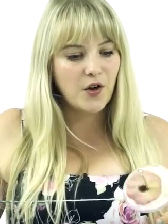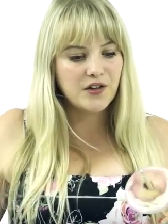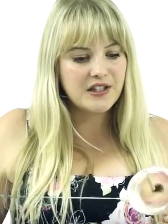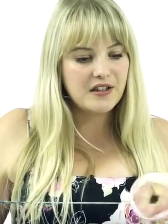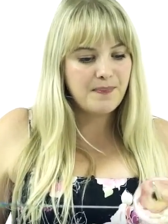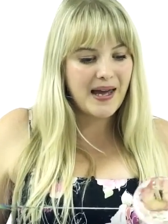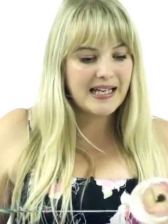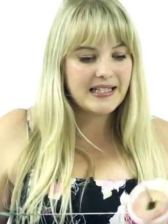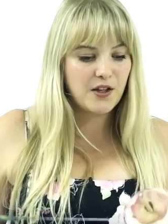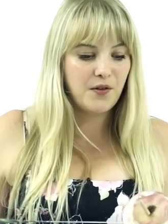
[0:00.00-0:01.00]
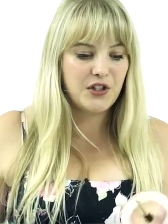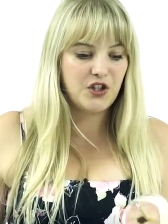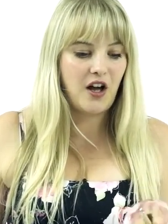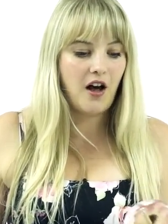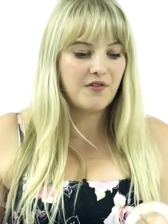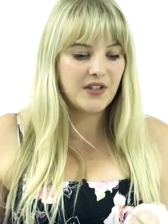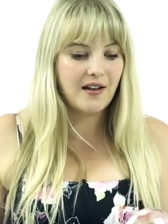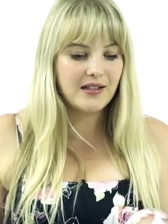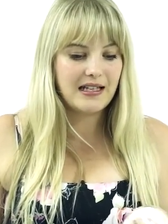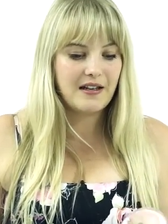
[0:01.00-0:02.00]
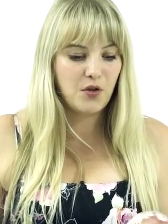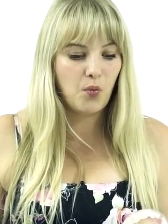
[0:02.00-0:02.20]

onto the base of the shaft underneath the